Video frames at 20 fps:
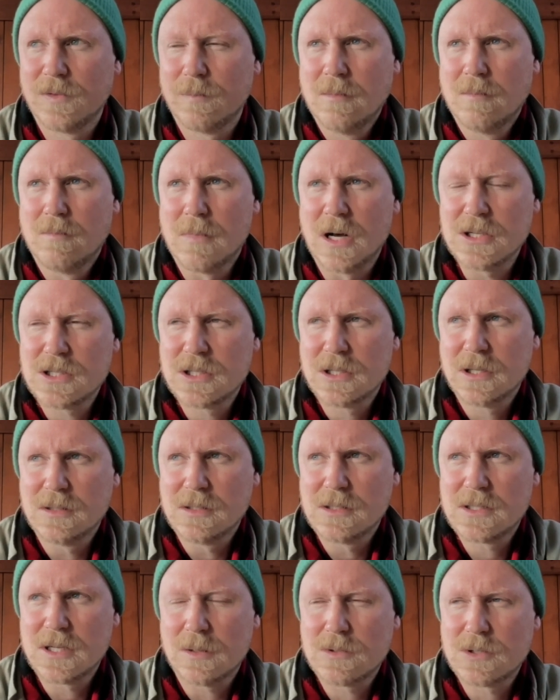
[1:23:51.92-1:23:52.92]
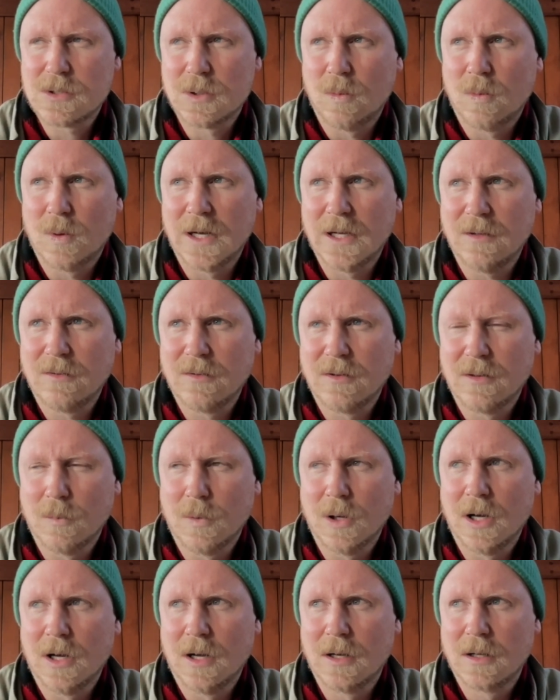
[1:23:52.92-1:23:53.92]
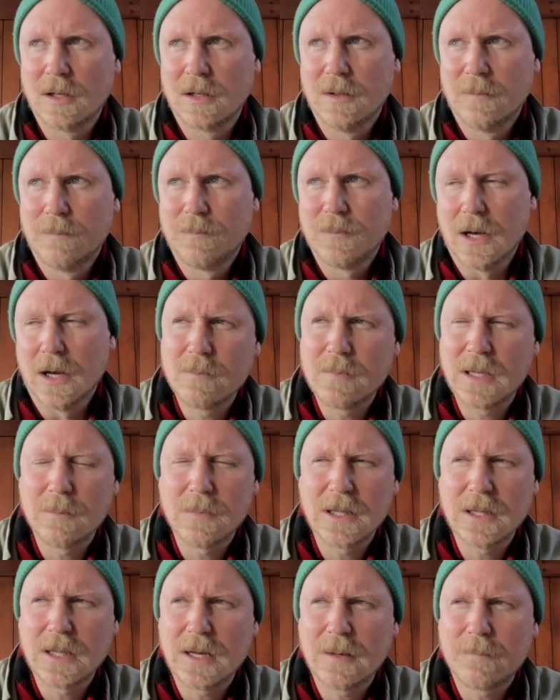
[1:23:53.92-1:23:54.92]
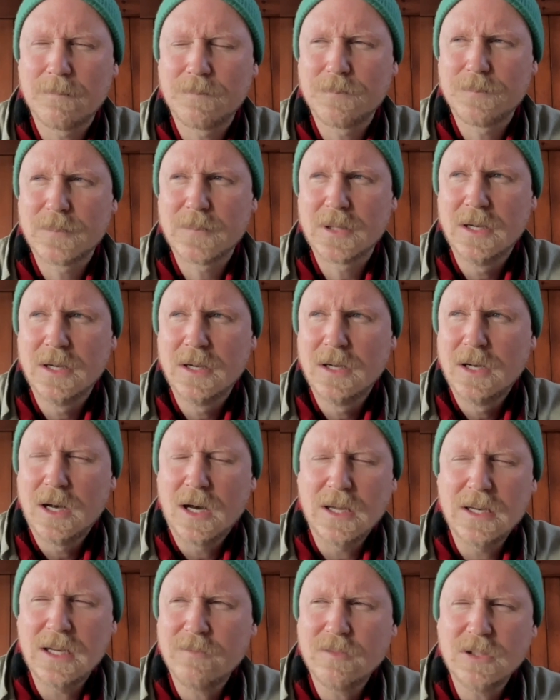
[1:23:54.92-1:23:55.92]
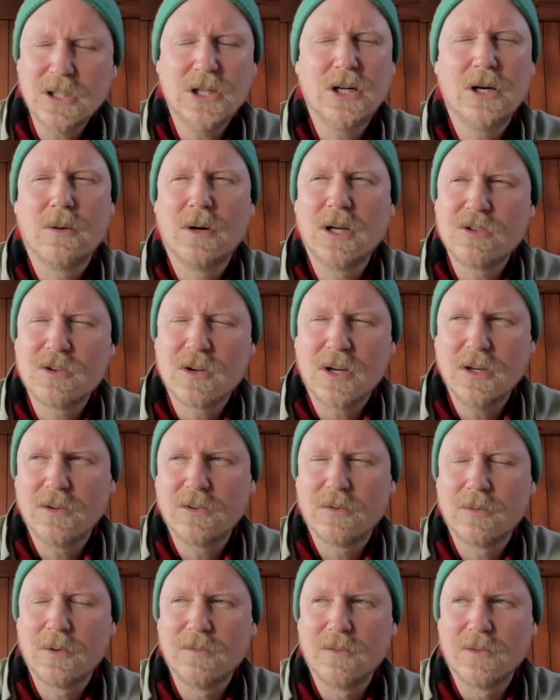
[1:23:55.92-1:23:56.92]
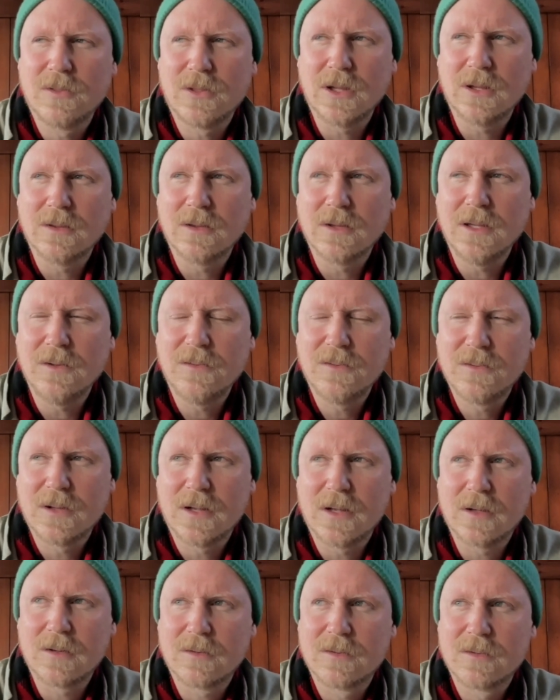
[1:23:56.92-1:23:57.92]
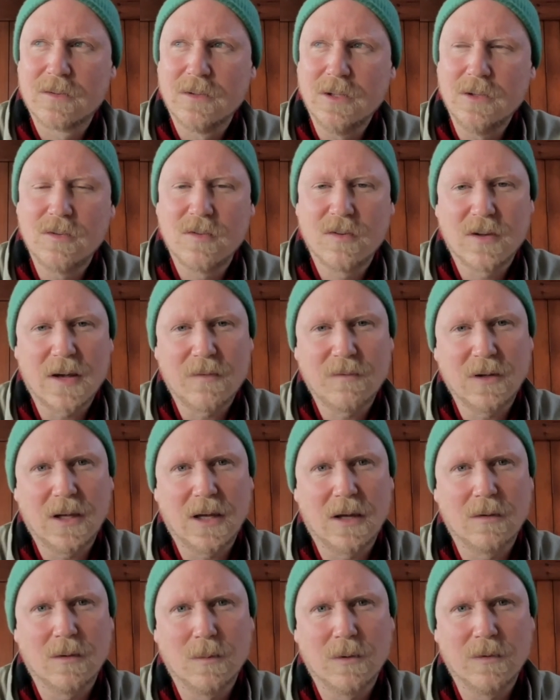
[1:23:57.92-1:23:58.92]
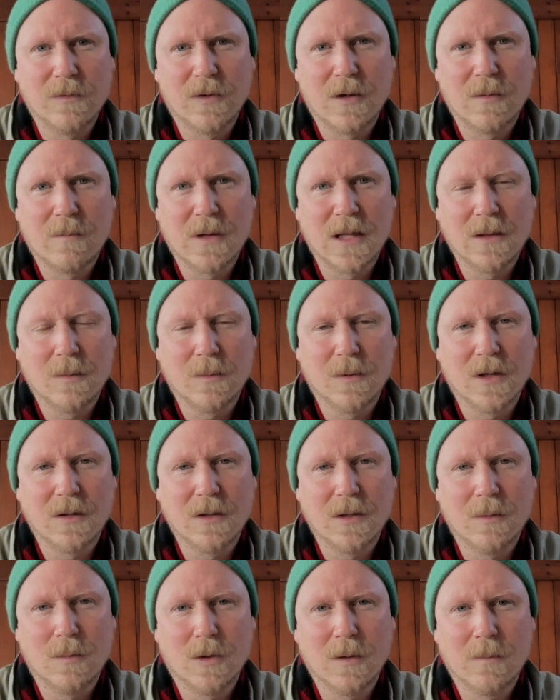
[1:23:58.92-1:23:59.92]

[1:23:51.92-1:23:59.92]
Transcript: much conceptual weight to the work. Maybe that I never, you know, I try not to overthink these things. You just have to get on with it and make the work that you want